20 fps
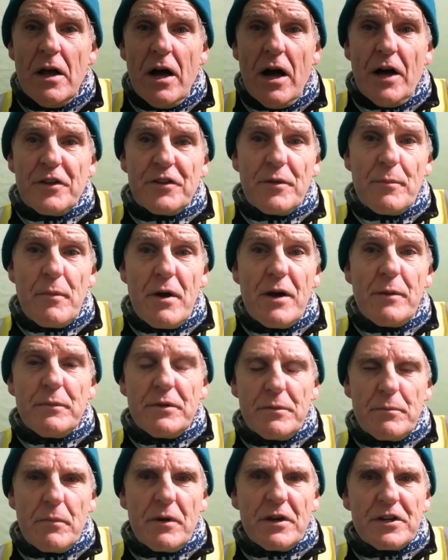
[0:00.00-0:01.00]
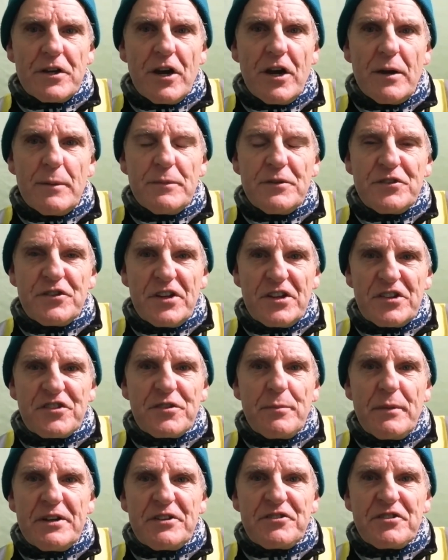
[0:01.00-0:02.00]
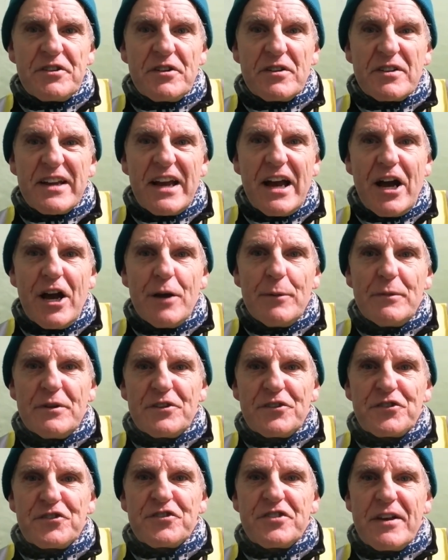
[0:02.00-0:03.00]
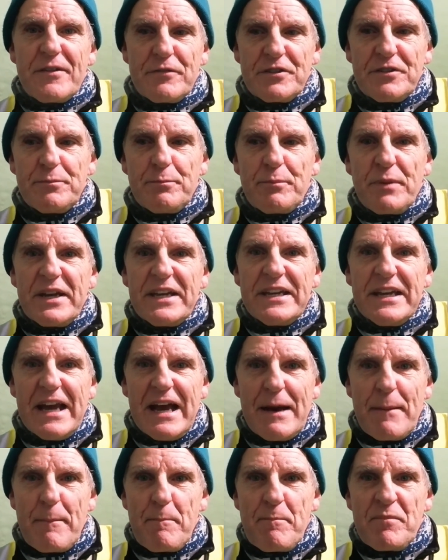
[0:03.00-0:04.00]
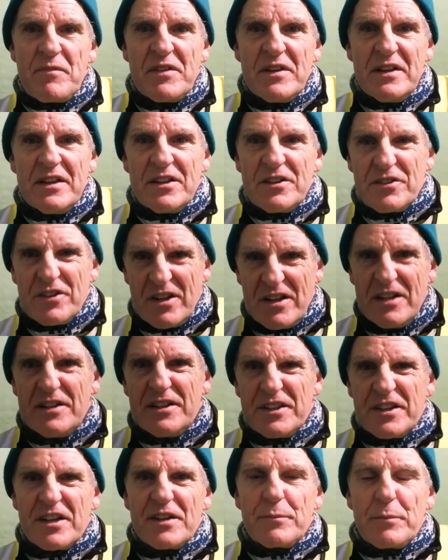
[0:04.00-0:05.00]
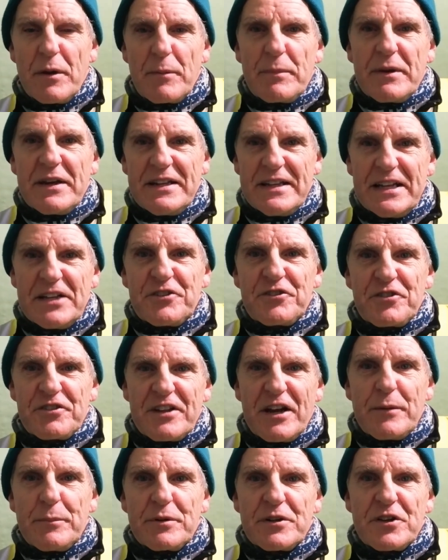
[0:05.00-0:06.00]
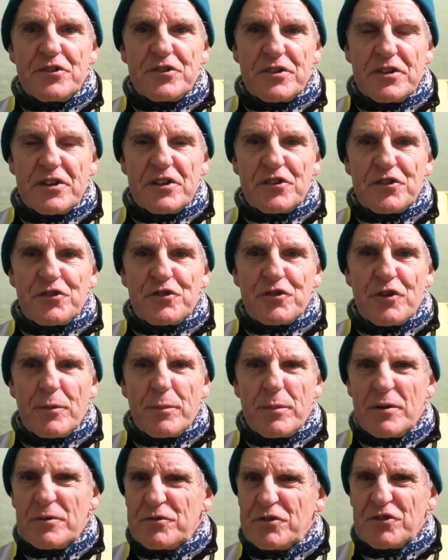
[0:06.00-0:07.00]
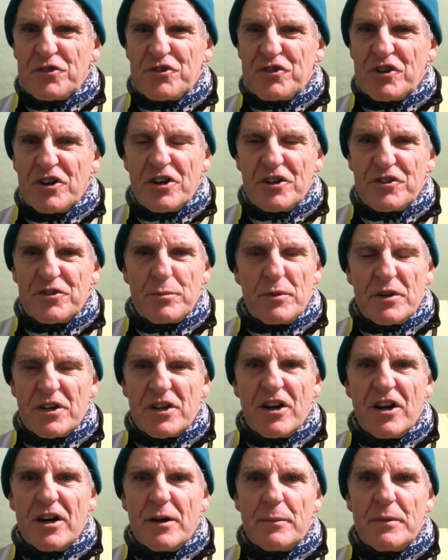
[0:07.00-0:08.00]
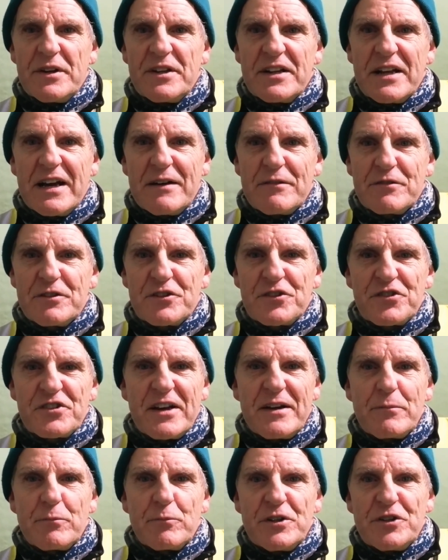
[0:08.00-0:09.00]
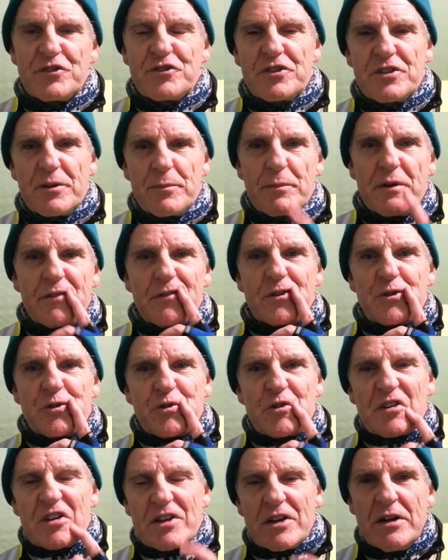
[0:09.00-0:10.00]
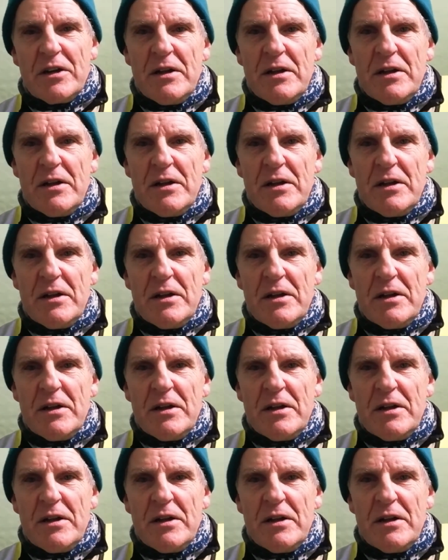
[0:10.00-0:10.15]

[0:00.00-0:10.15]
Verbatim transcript: At the moment, my Garmin's estimating I'll get home at 7 pm clearly going to be a bit later now because of this stop. I'm just charging my Garmin and having a sandwich and a bit of a drink.